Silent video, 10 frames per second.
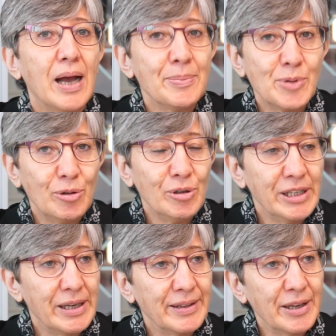
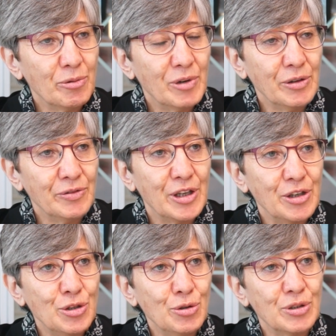Absolutely. I think one of the
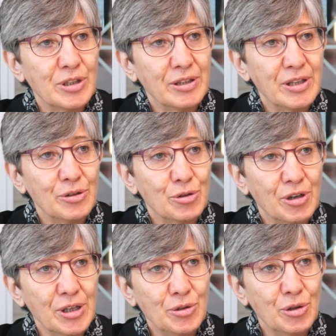issues that they
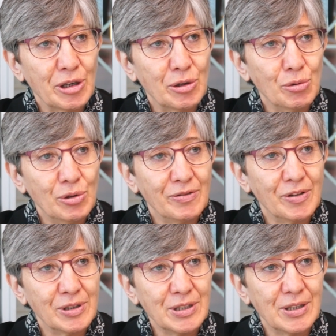try to ignore
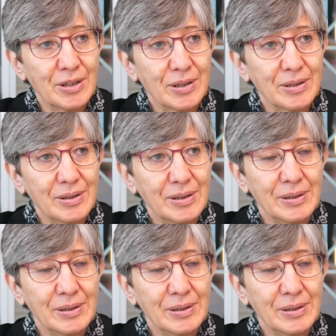Afghanistan